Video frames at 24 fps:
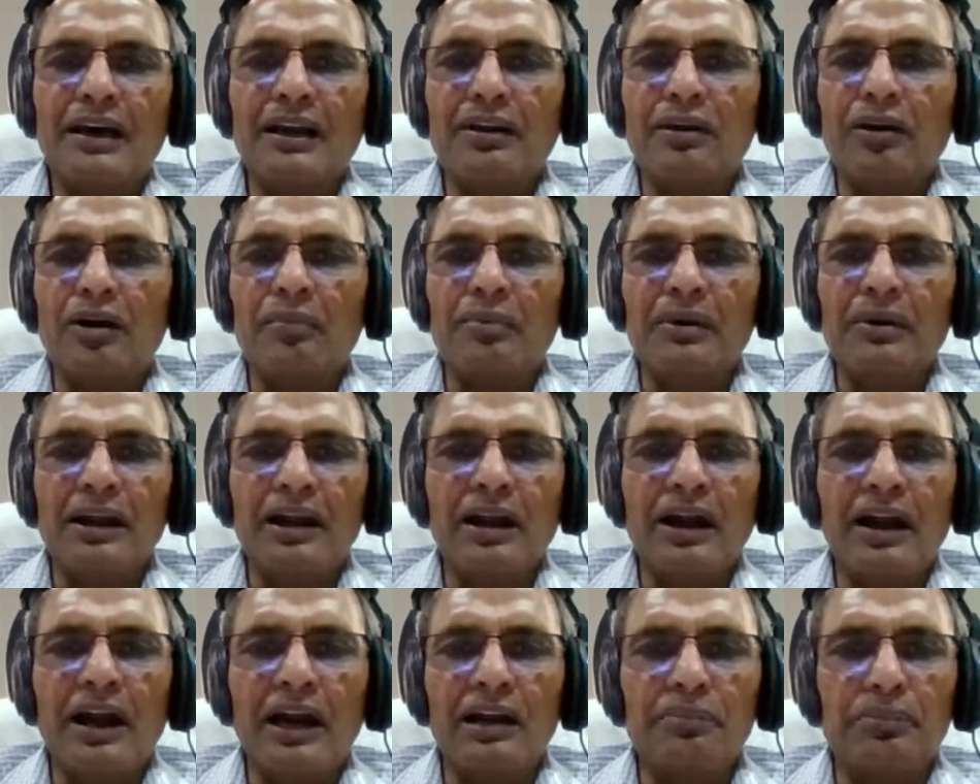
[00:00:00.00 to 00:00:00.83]
They are normally
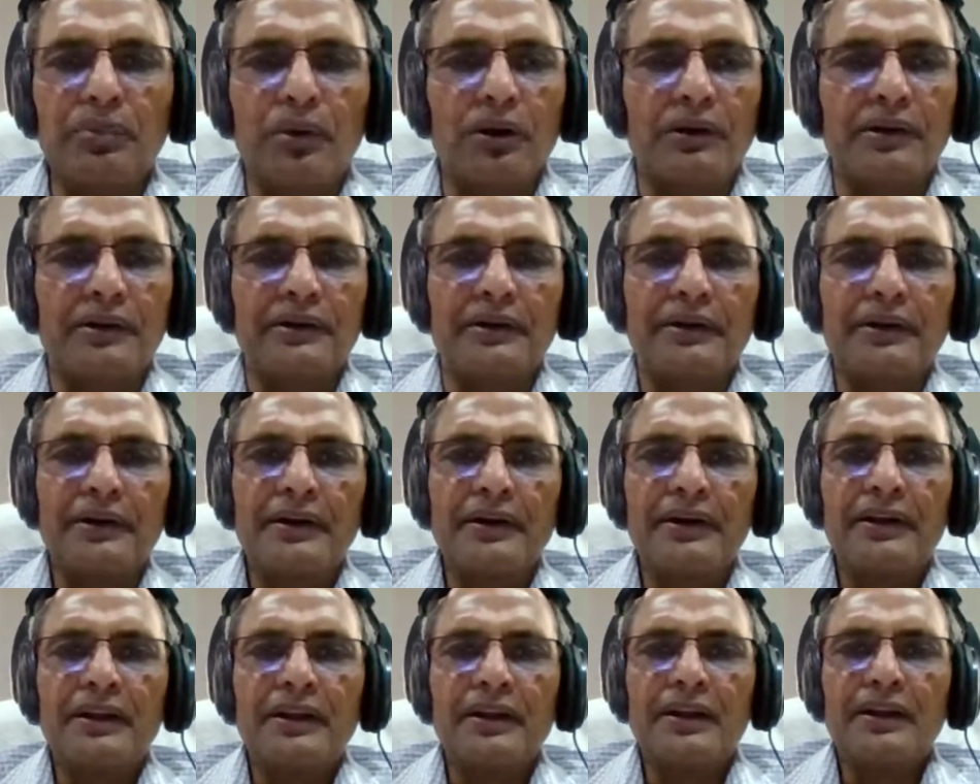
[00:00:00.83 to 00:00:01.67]
heartbroken.
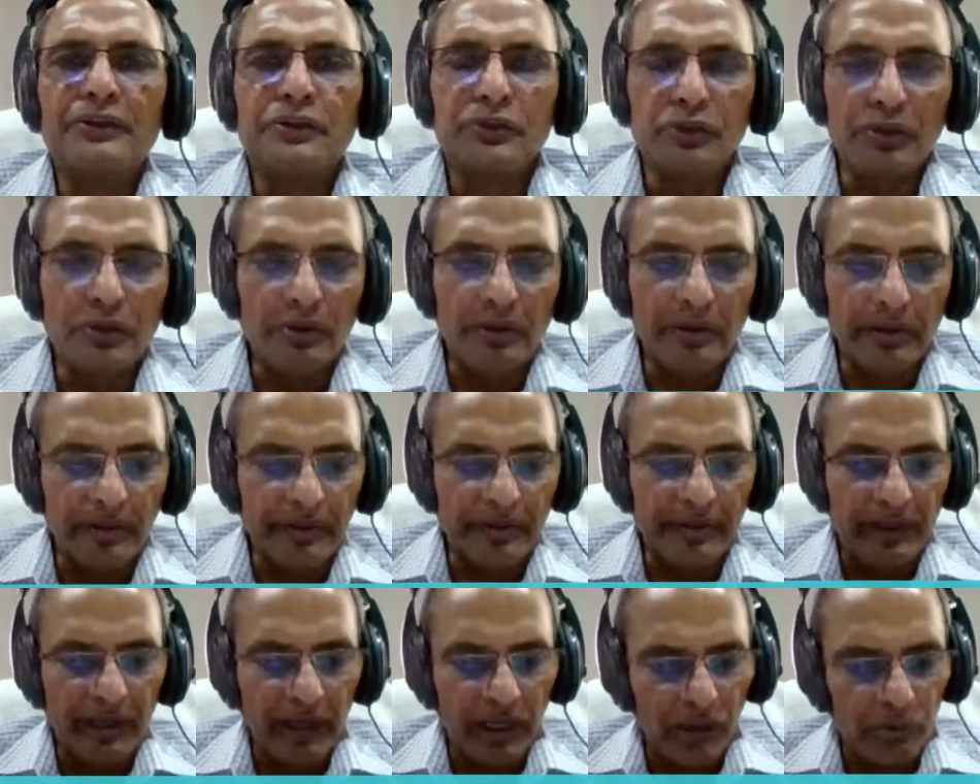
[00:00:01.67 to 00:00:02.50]
So
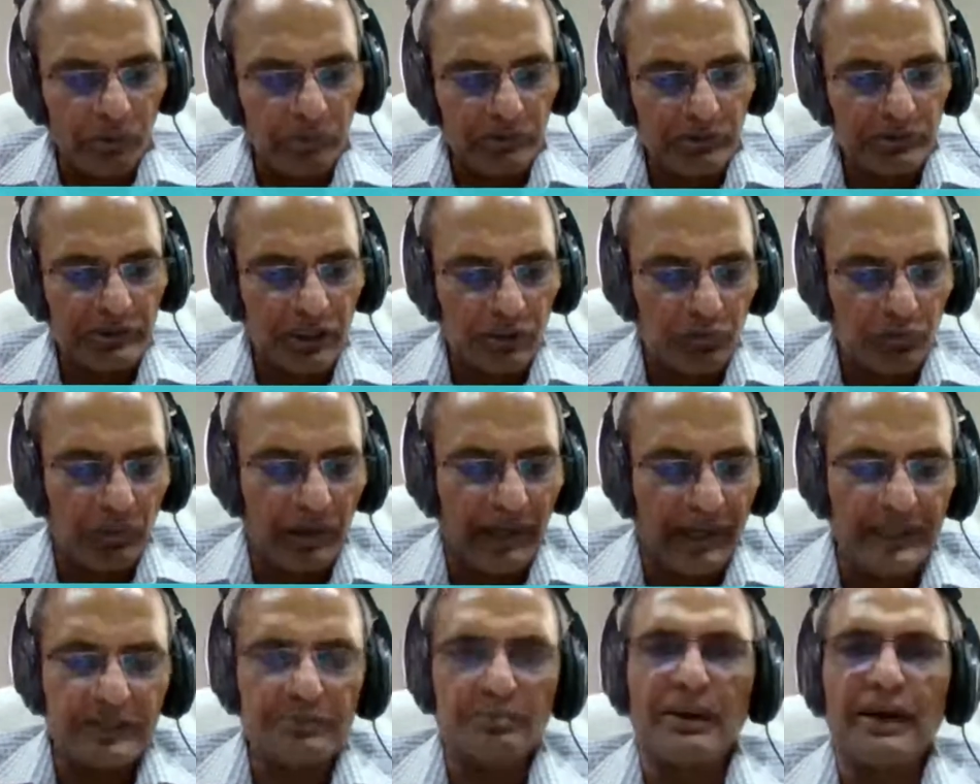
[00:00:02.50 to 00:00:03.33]
I would
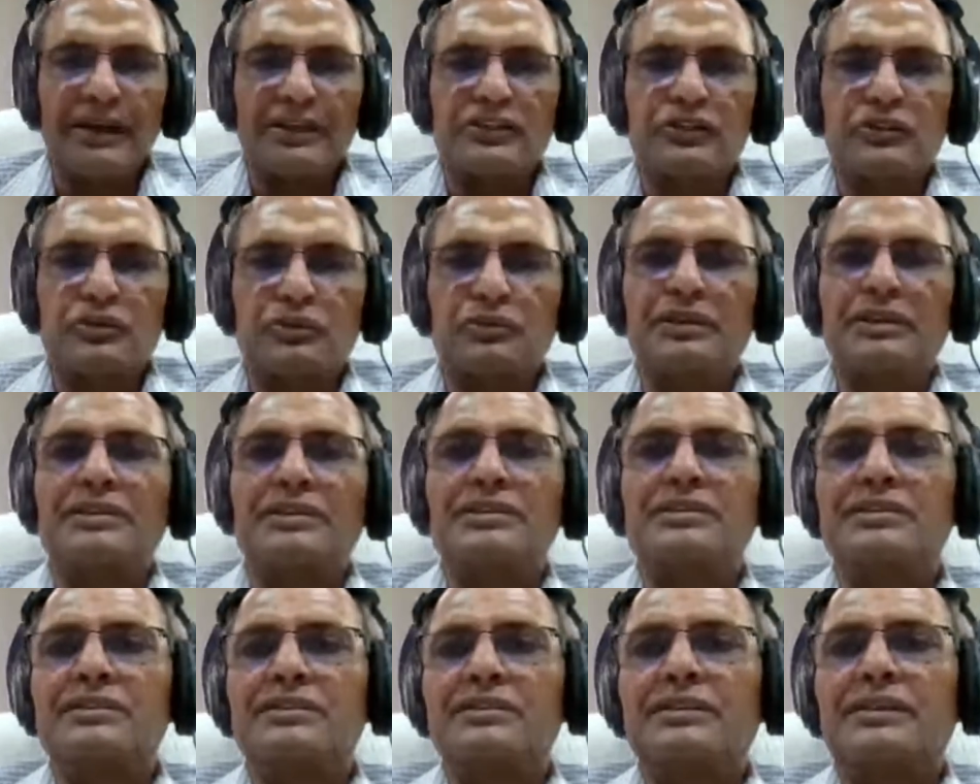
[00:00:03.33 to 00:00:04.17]
advise my
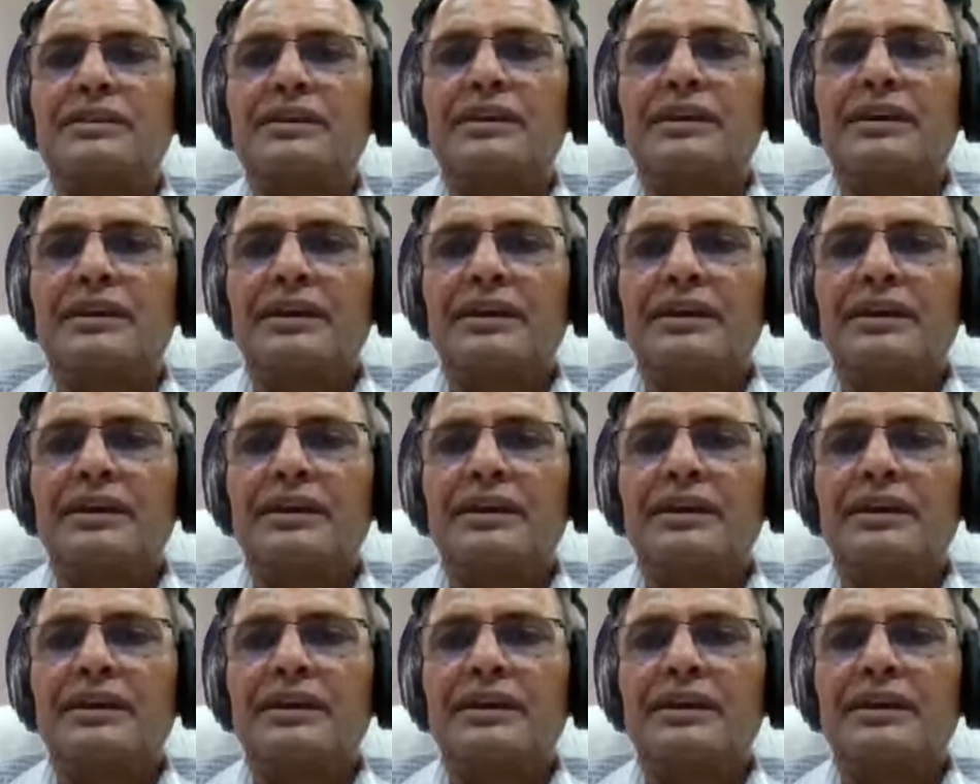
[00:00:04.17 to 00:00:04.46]
students,